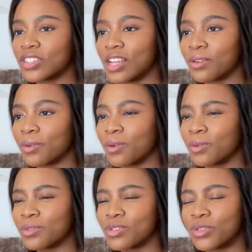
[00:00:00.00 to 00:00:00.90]
channel
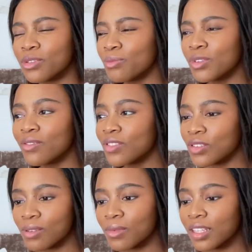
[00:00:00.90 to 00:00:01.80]
called True Movies
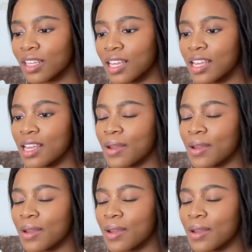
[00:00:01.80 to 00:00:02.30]
or something like that.